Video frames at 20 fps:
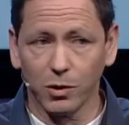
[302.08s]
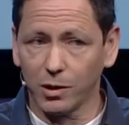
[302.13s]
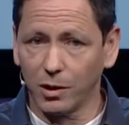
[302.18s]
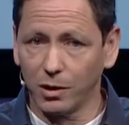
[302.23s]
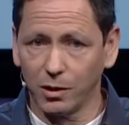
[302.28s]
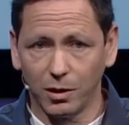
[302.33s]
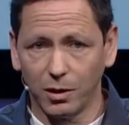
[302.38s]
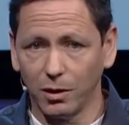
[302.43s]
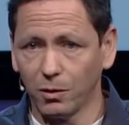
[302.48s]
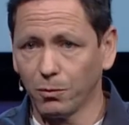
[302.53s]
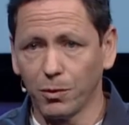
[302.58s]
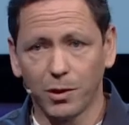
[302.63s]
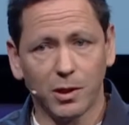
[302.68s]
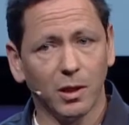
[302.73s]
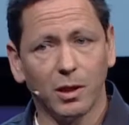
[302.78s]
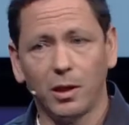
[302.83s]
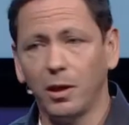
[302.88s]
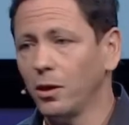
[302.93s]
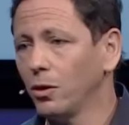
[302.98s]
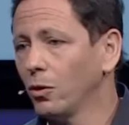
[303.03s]
until
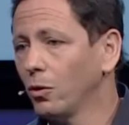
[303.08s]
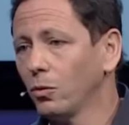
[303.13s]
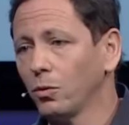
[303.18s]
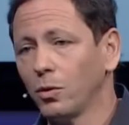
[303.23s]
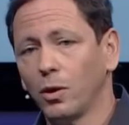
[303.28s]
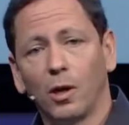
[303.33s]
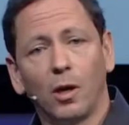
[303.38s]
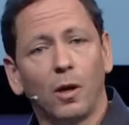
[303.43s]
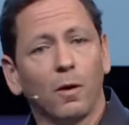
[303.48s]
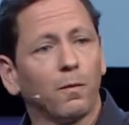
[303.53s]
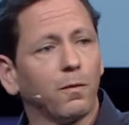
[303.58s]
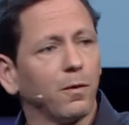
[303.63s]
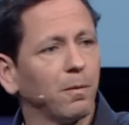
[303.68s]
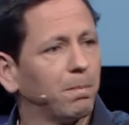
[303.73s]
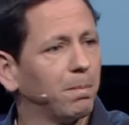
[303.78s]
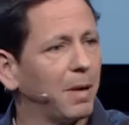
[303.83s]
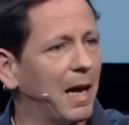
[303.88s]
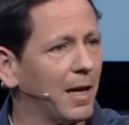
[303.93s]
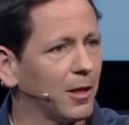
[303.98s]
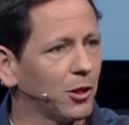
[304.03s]
recently known for
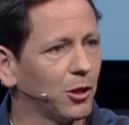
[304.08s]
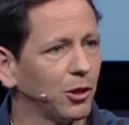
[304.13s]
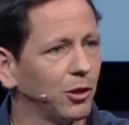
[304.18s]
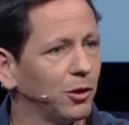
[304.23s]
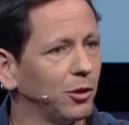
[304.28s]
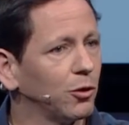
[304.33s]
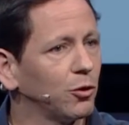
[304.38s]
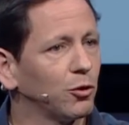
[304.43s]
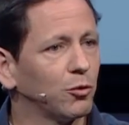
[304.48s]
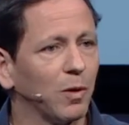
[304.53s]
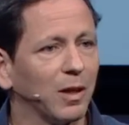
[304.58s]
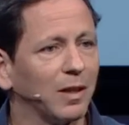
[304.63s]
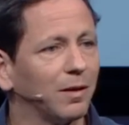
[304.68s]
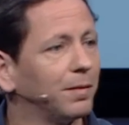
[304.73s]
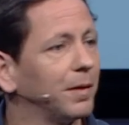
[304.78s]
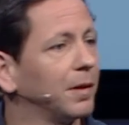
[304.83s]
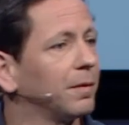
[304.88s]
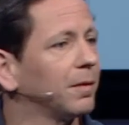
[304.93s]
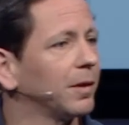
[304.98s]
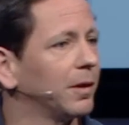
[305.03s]
passion and joie de
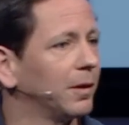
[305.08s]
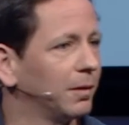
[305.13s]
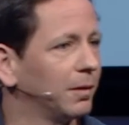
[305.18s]
vivre.